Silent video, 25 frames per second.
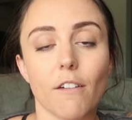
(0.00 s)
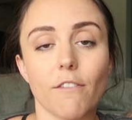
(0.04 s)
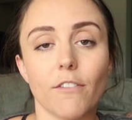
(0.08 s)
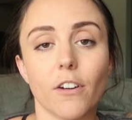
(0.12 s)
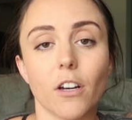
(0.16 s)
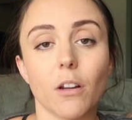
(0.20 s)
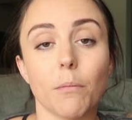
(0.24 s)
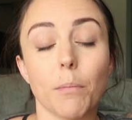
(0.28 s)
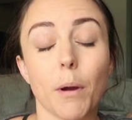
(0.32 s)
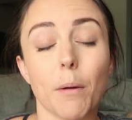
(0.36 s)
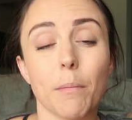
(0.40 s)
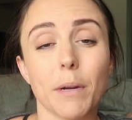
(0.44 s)

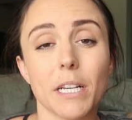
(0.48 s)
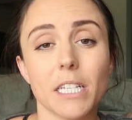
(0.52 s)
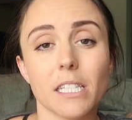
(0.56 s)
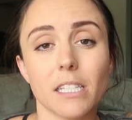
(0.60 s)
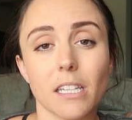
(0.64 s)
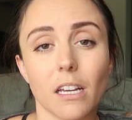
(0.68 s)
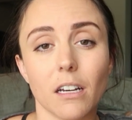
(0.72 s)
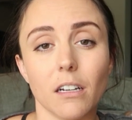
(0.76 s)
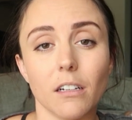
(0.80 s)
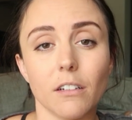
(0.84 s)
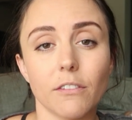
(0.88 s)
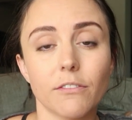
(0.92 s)
felt about
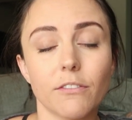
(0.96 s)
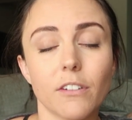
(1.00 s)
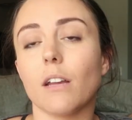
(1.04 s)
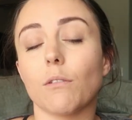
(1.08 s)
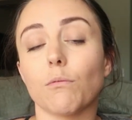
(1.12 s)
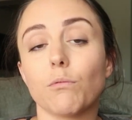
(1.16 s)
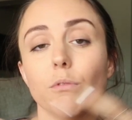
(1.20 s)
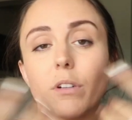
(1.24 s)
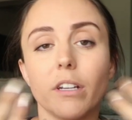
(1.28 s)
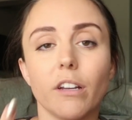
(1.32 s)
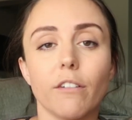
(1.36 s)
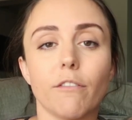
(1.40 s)
myself
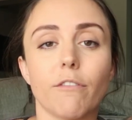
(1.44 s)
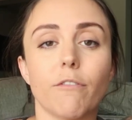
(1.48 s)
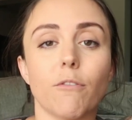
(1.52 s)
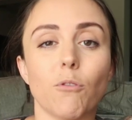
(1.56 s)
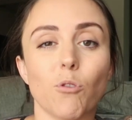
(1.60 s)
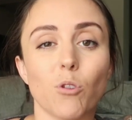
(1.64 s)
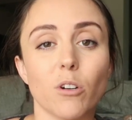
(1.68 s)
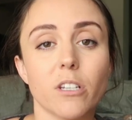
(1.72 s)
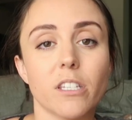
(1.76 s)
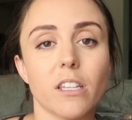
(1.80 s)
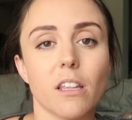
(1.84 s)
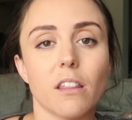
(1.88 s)
and
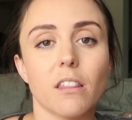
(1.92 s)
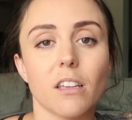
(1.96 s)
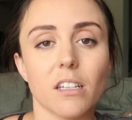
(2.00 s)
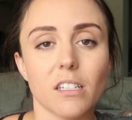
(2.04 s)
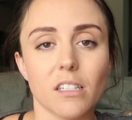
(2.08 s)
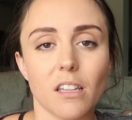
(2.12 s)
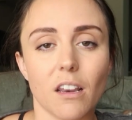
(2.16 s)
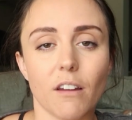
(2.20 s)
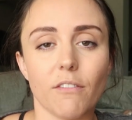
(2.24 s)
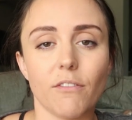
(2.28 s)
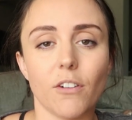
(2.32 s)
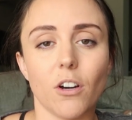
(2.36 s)
reinforced the
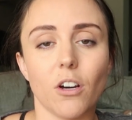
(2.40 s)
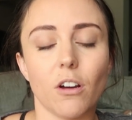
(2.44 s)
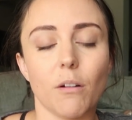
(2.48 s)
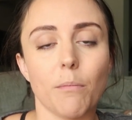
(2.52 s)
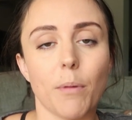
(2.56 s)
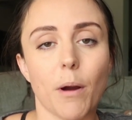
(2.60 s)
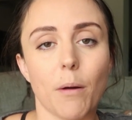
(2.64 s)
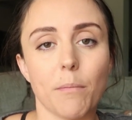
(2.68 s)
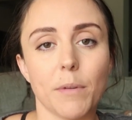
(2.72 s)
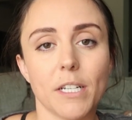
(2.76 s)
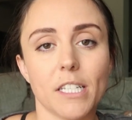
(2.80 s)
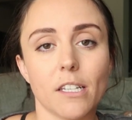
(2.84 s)
things that I felt
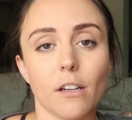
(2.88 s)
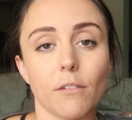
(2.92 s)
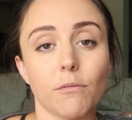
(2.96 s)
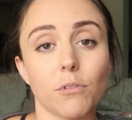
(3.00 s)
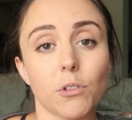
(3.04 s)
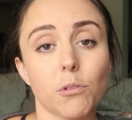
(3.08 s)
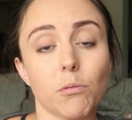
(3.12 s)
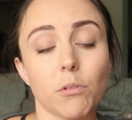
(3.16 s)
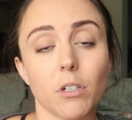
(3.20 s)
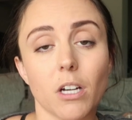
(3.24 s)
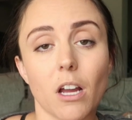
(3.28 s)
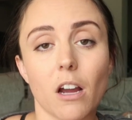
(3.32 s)
about myself,
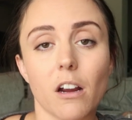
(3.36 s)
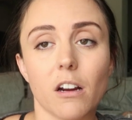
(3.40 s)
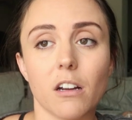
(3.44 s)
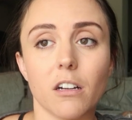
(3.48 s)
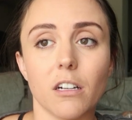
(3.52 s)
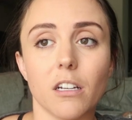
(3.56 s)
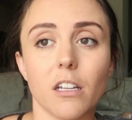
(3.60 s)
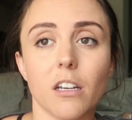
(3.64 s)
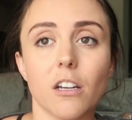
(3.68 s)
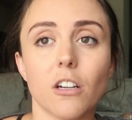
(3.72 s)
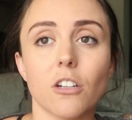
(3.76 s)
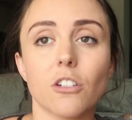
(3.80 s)
which were not
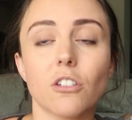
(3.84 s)
good.